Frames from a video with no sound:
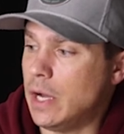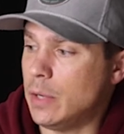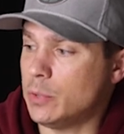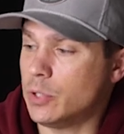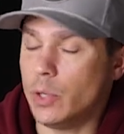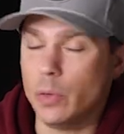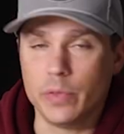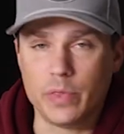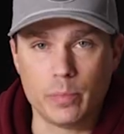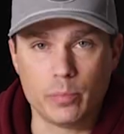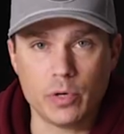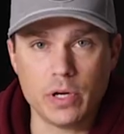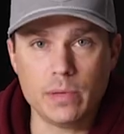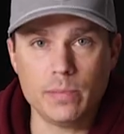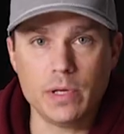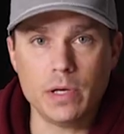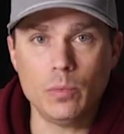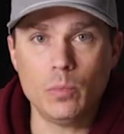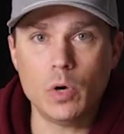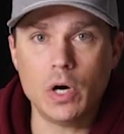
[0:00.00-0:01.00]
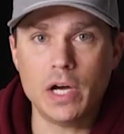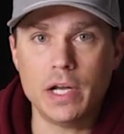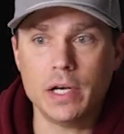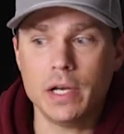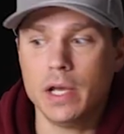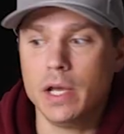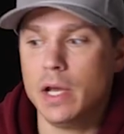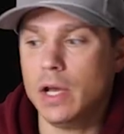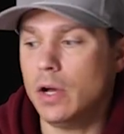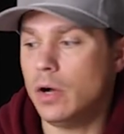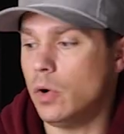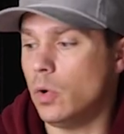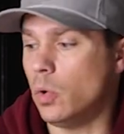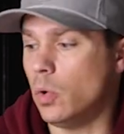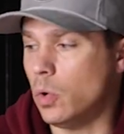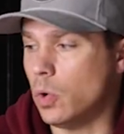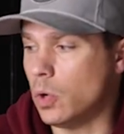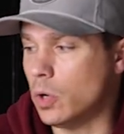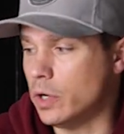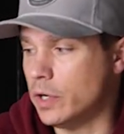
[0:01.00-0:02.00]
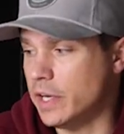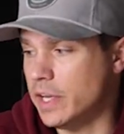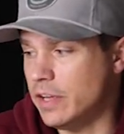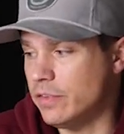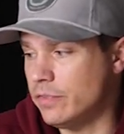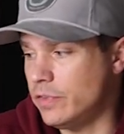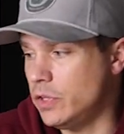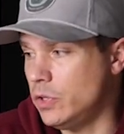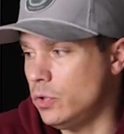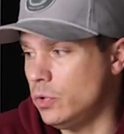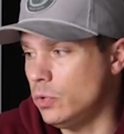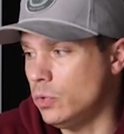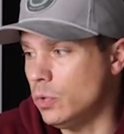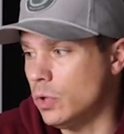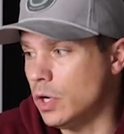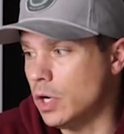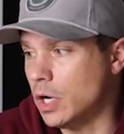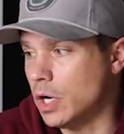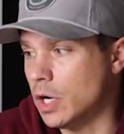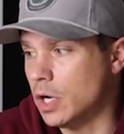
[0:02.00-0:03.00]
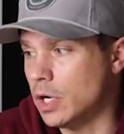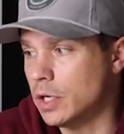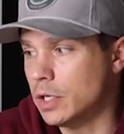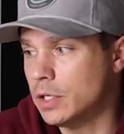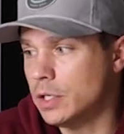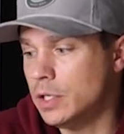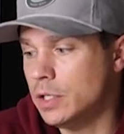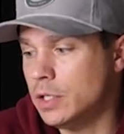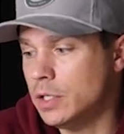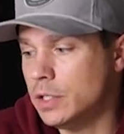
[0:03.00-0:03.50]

I would go with the premium one. Or if you are,